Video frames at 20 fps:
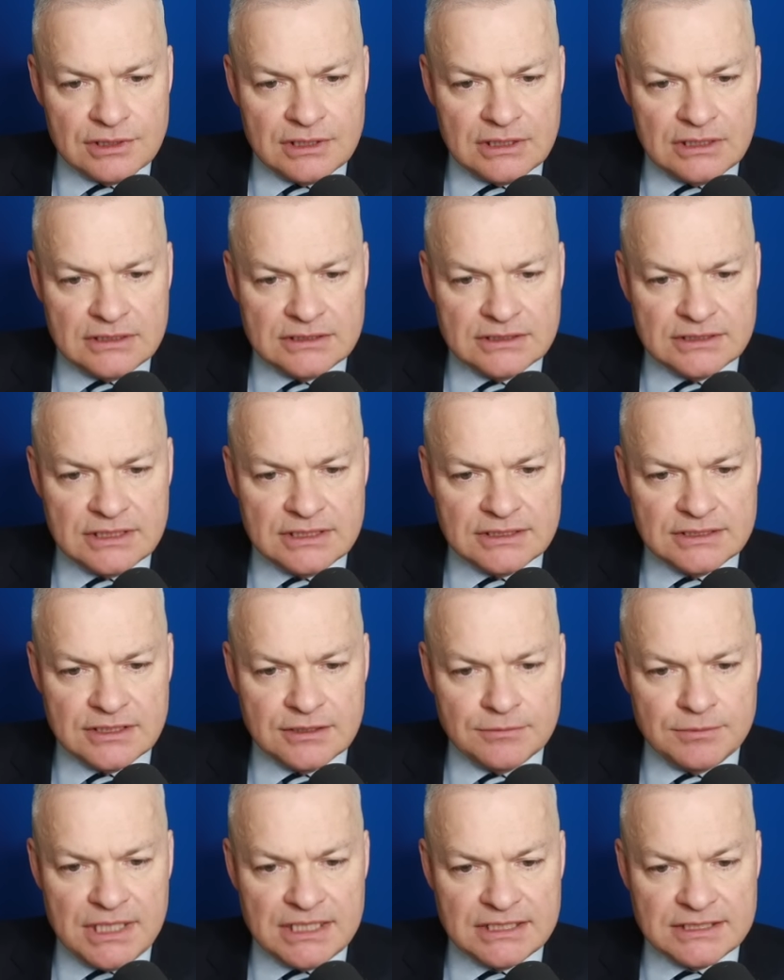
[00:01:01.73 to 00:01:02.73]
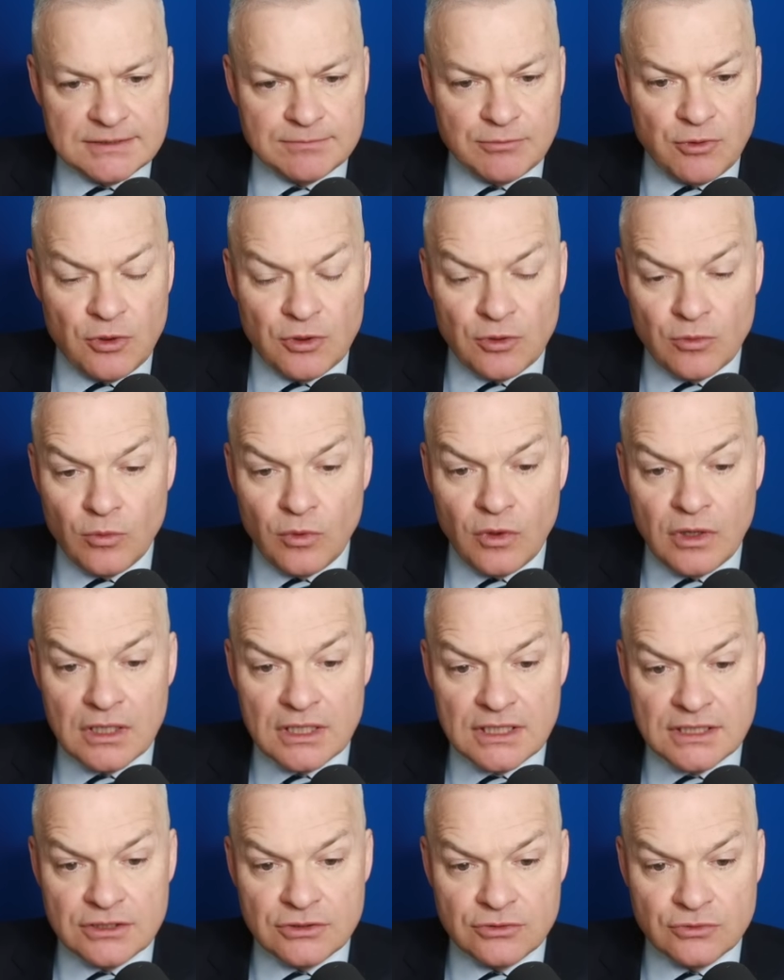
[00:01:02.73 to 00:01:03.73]
Is this the best spot?
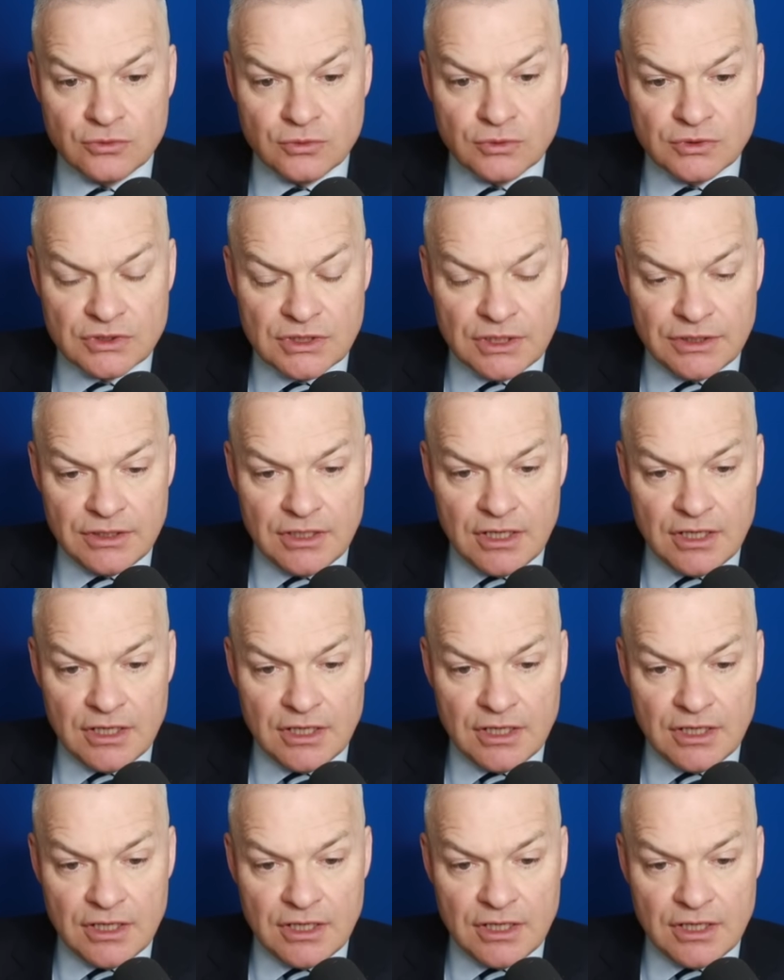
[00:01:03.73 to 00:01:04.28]
Y can also